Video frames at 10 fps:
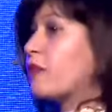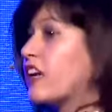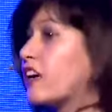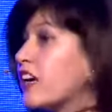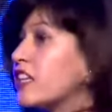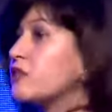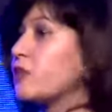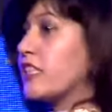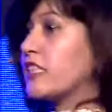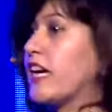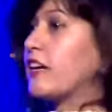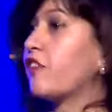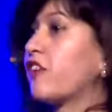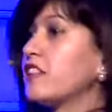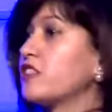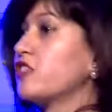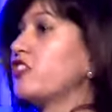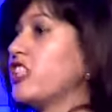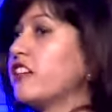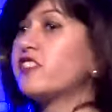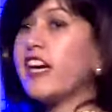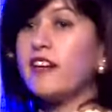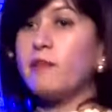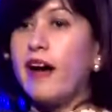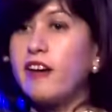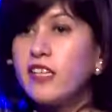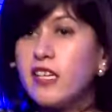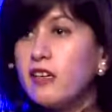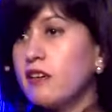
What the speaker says: years would it take for us to achieve gender parity?